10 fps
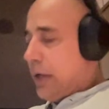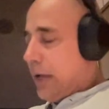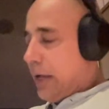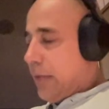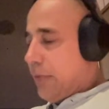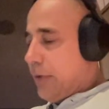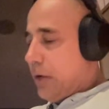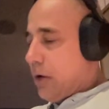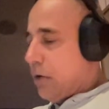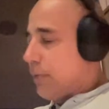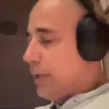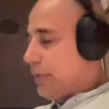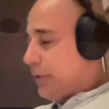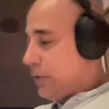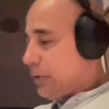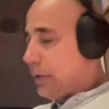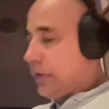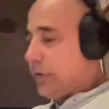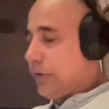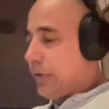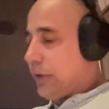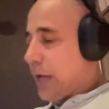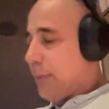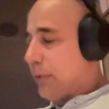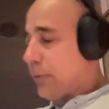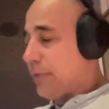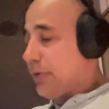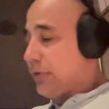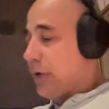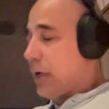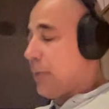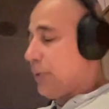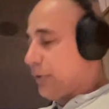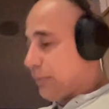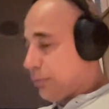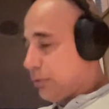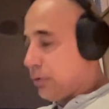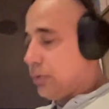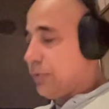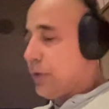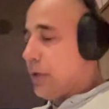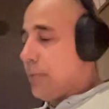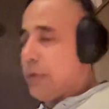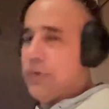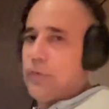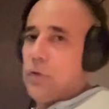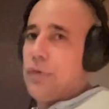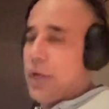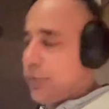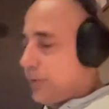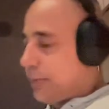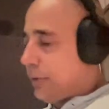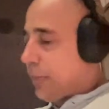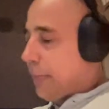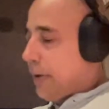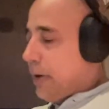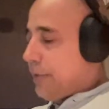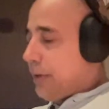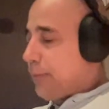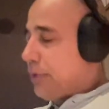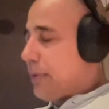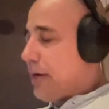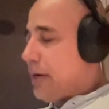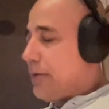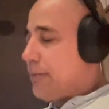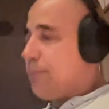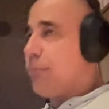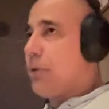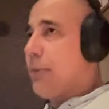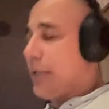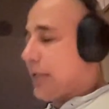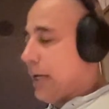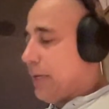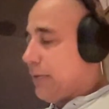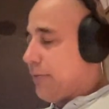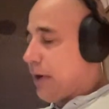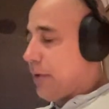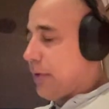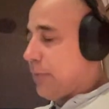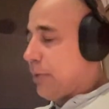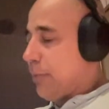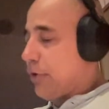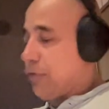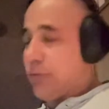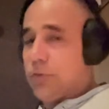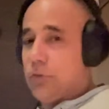and the heart rate decreased. The capillary refill time was improved, but still not normal. They premedicated the ferret in preparation for